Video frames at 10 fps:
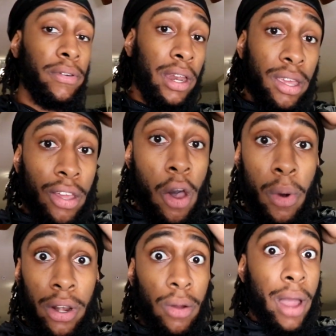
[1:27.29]
If any of
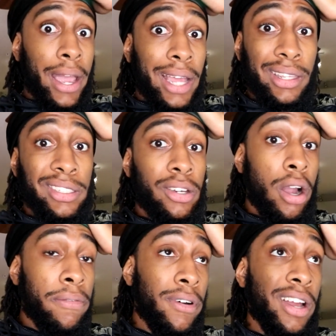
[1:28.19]
y'all wondering why I got this
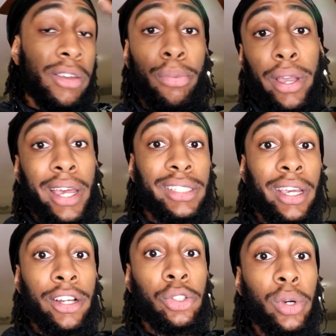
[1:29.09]
scarf on, your boy got his
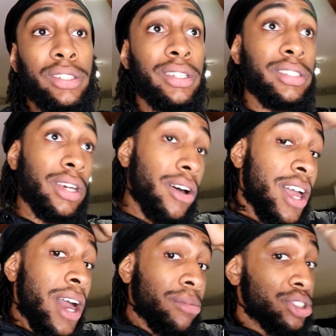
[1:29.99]
hair twisted,
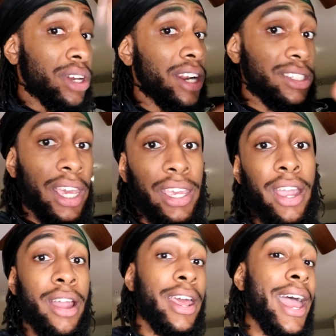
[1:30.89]
so I'm just trying to take care